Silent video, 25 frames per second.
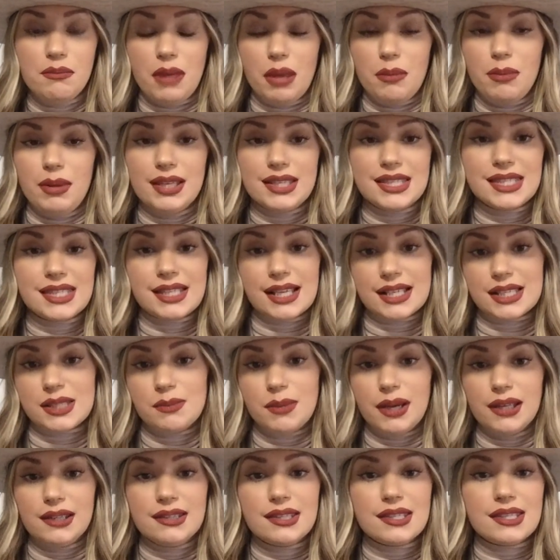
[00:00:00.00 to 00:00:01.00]
Maybe it's 6
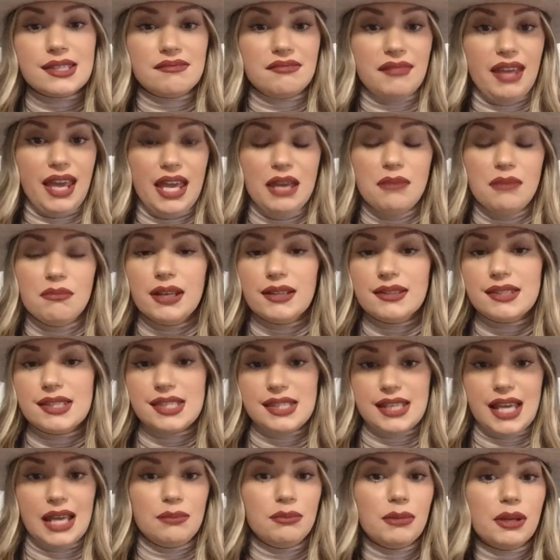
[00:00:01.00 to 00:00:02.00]
months, 8 months,
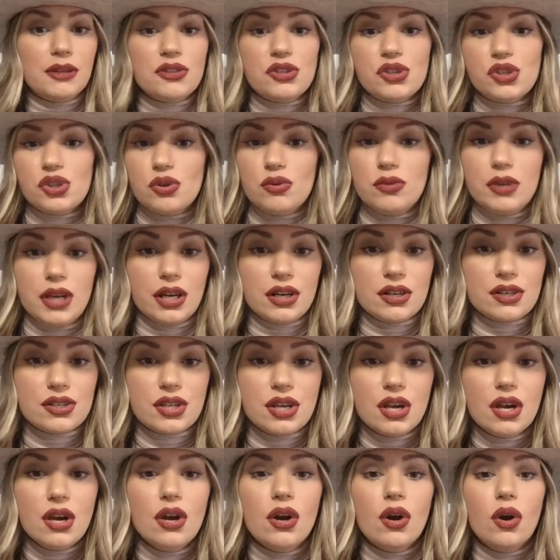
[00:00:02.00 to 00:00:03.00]
10 months, 2 years.